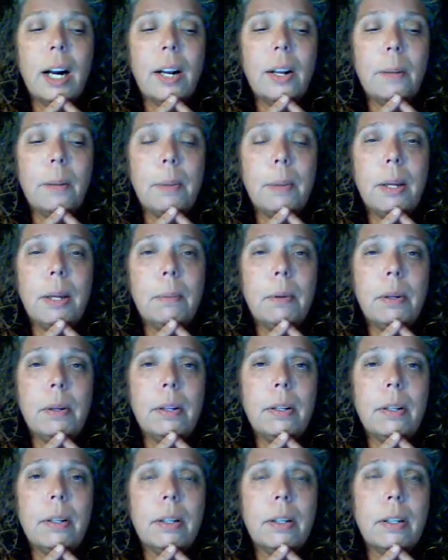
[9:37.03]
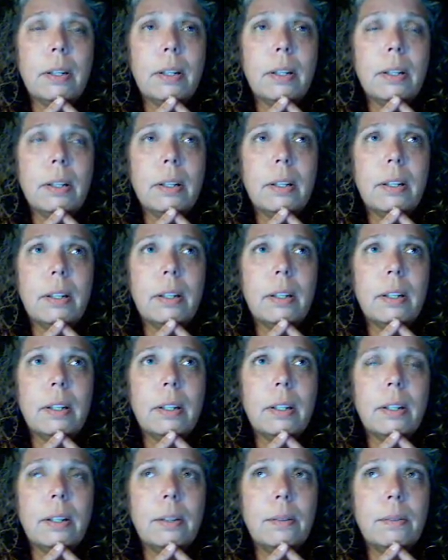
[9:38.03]
The people
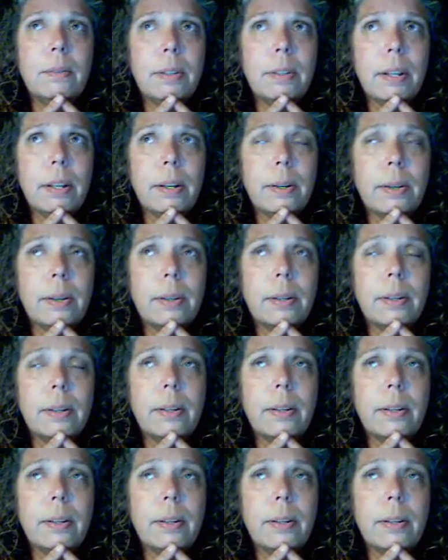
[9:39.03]
over there